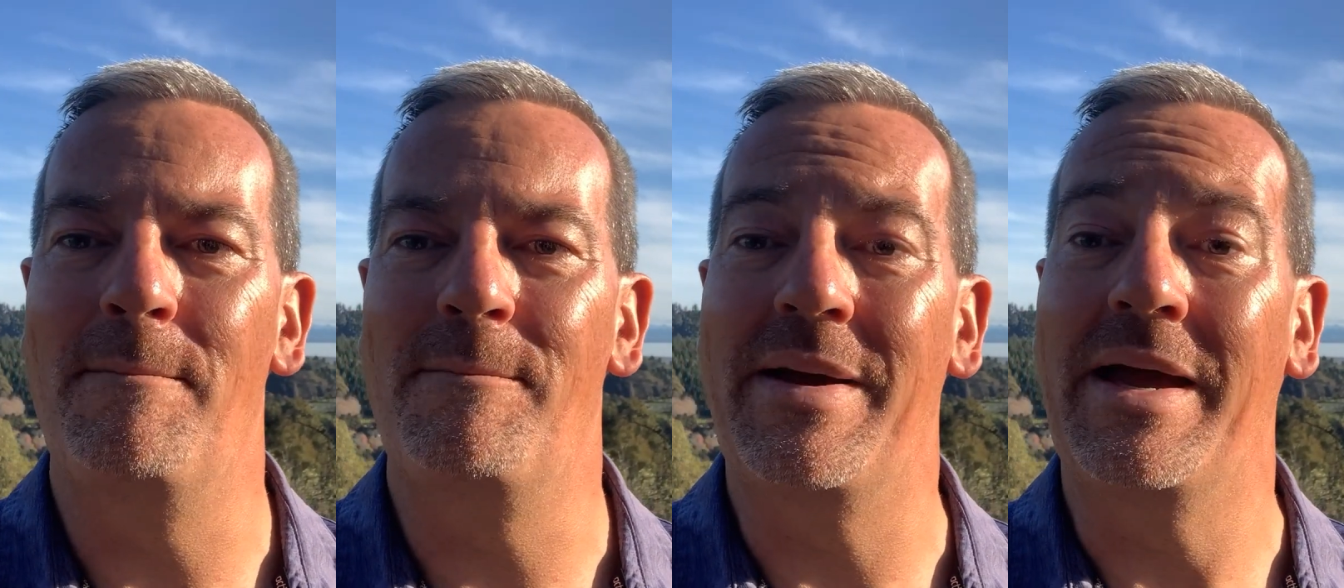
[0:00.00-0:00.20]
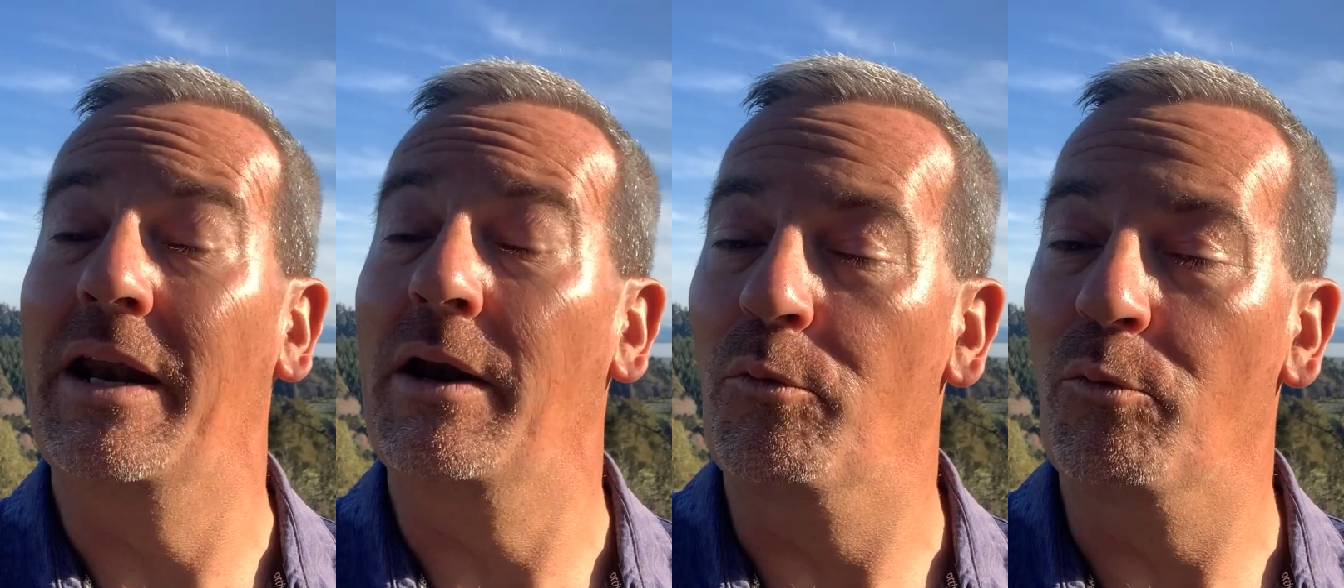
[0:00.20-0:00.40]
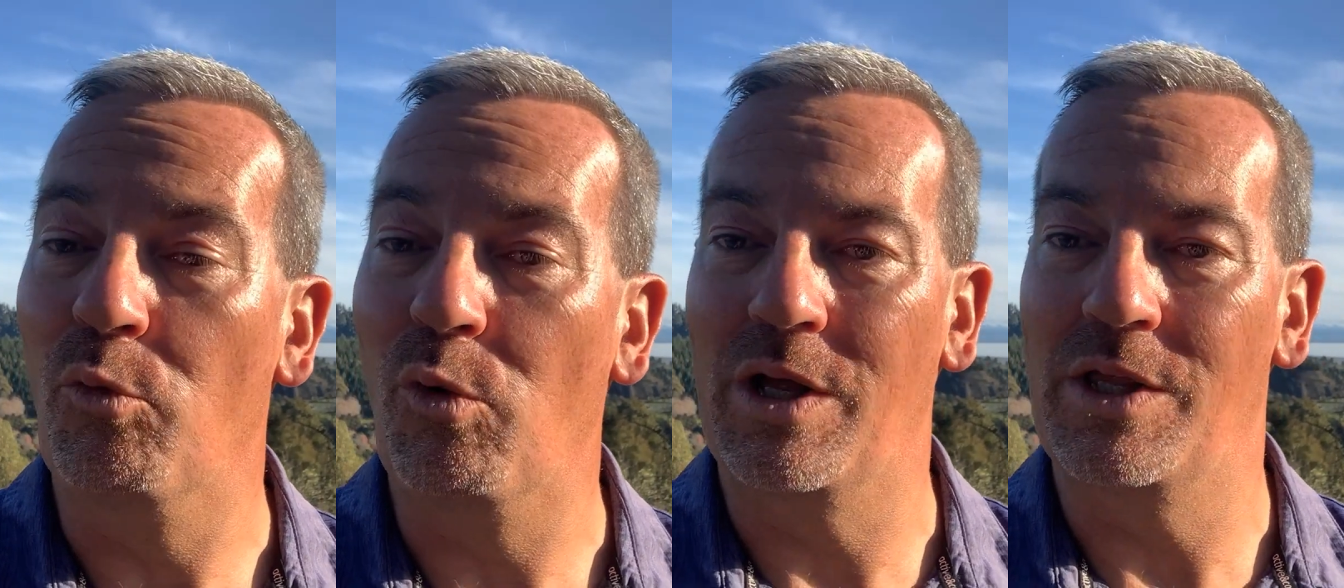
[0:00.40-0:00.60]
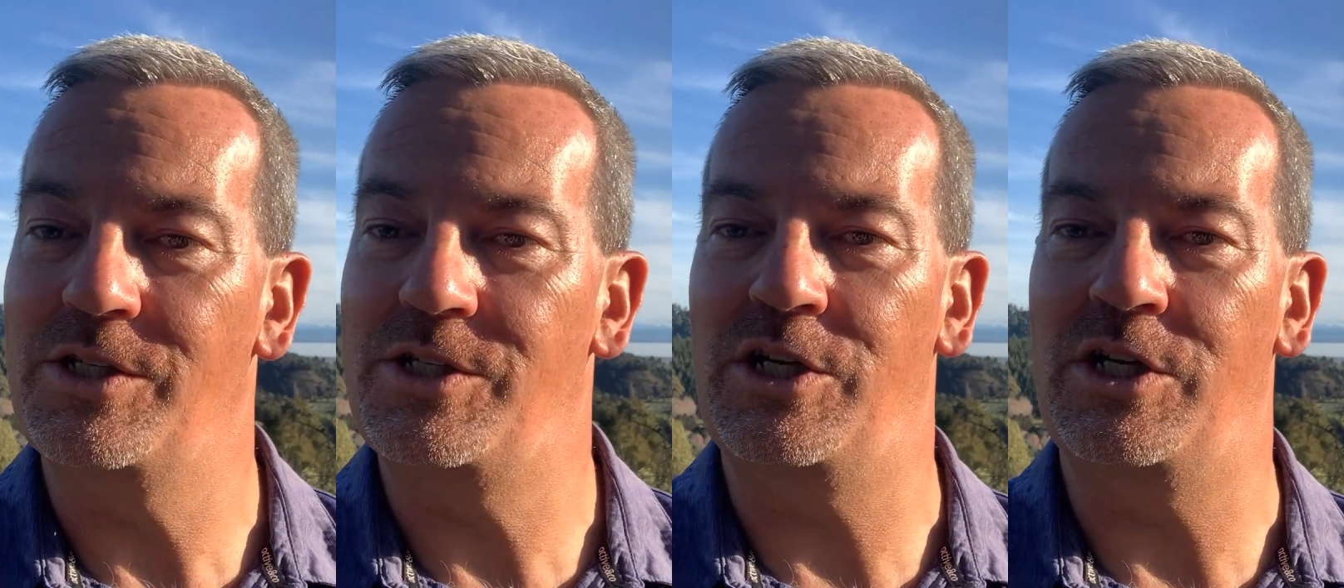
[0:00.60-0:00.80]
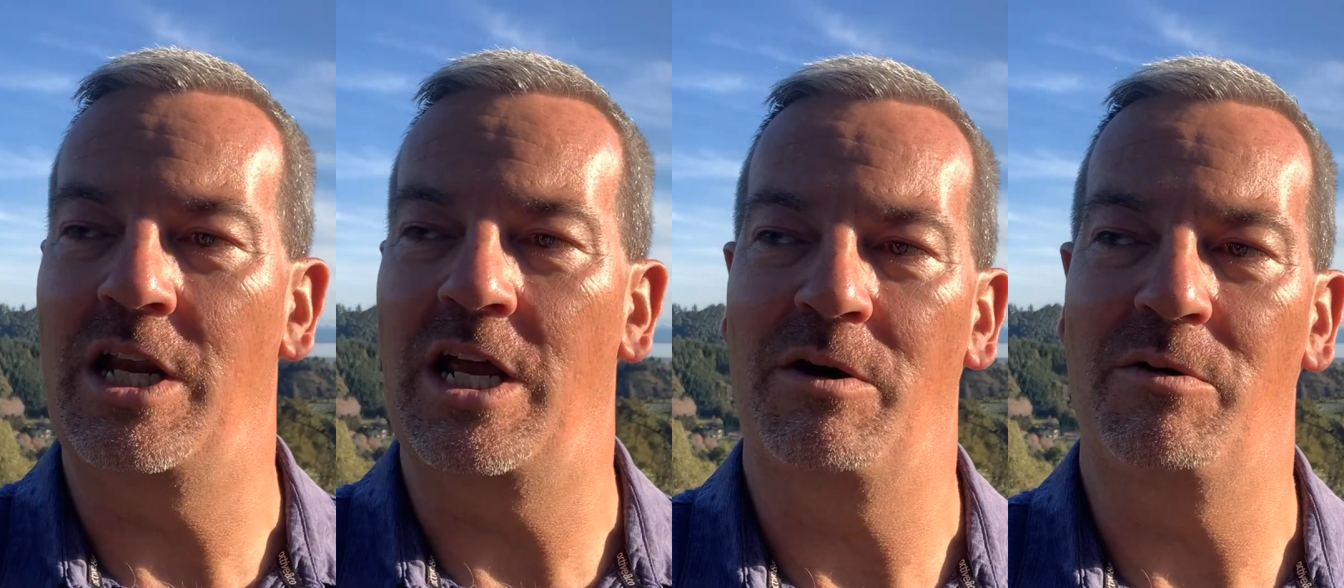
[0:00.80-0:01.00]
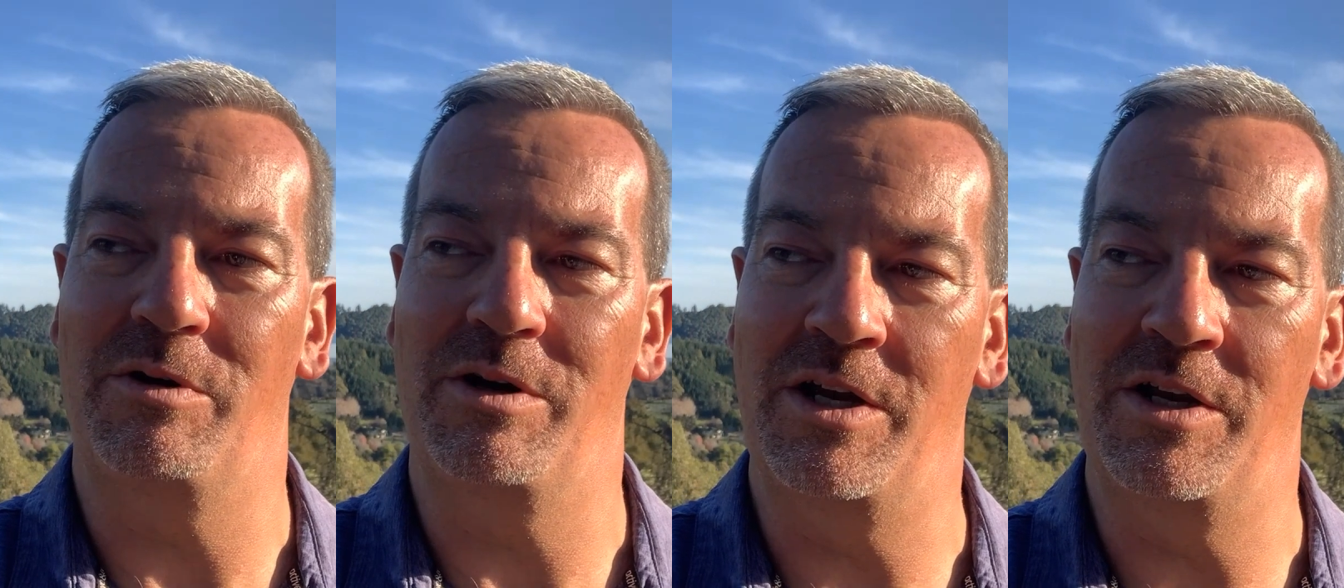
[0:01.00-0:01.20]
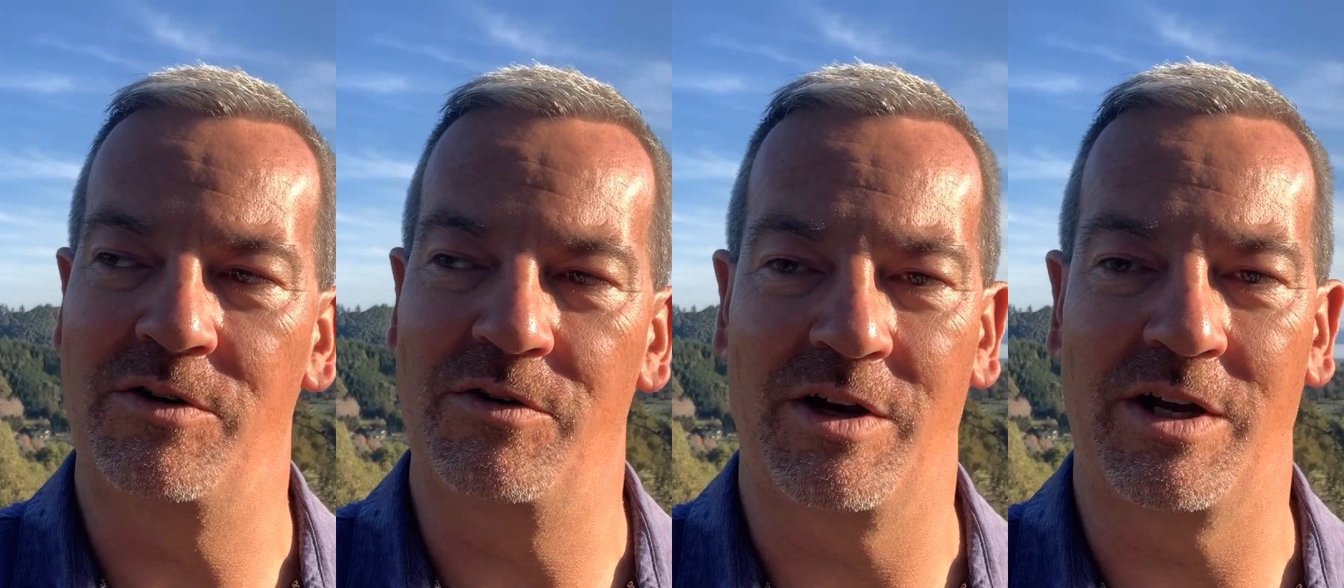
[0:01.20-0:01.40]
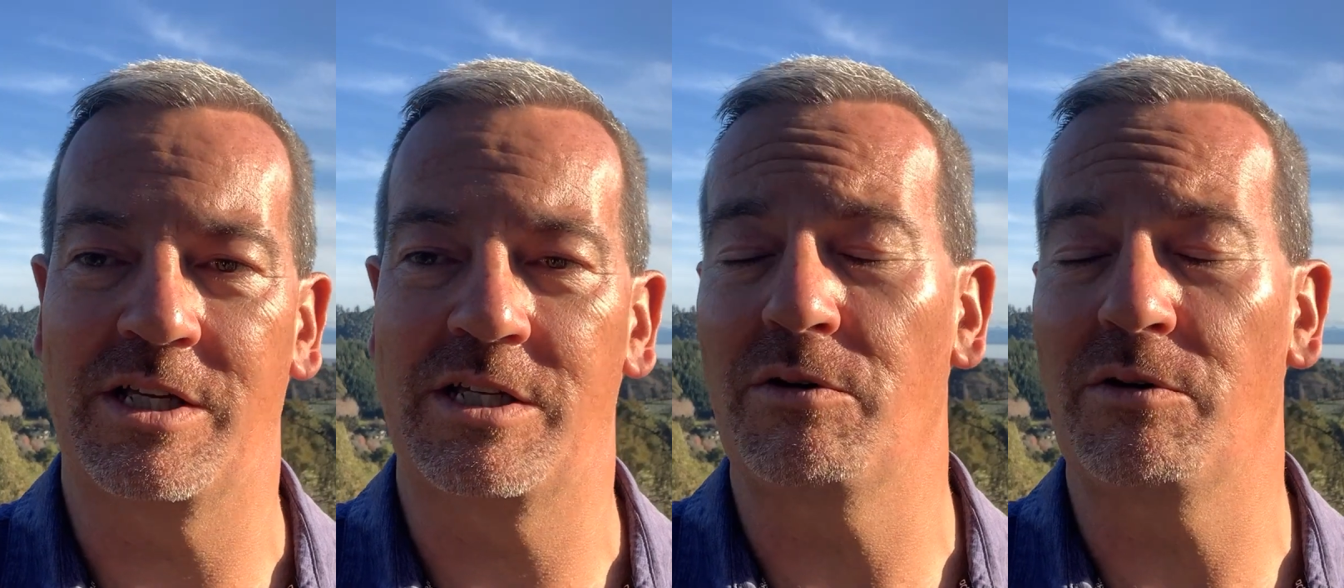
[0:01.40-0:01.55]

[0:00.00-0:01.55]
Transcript: bit once you know what you're doing.